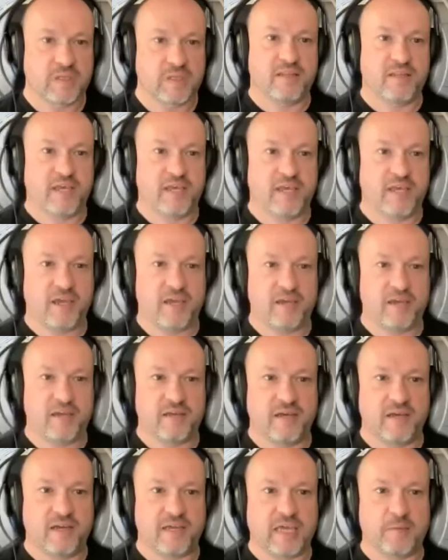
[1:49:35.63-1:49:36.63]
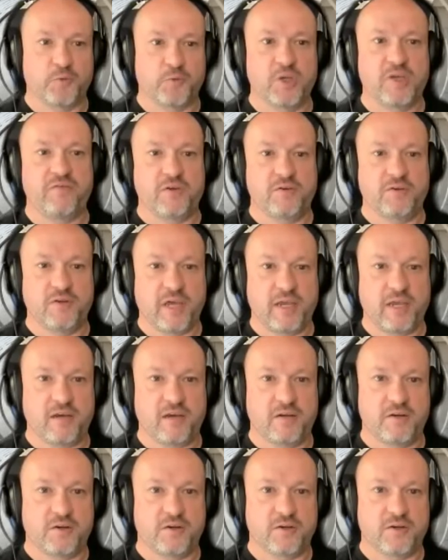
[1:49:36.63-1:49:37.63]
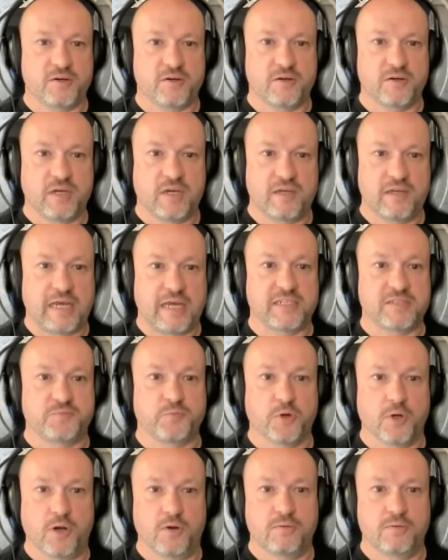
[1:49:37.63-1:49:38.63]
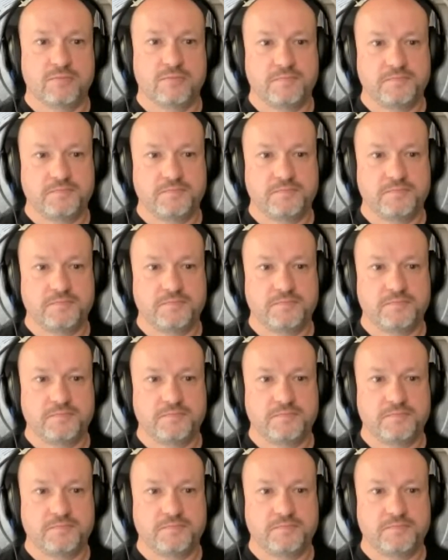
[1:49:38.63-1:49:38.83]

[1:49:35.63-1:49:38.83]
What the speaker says: they get preview night under as Pro?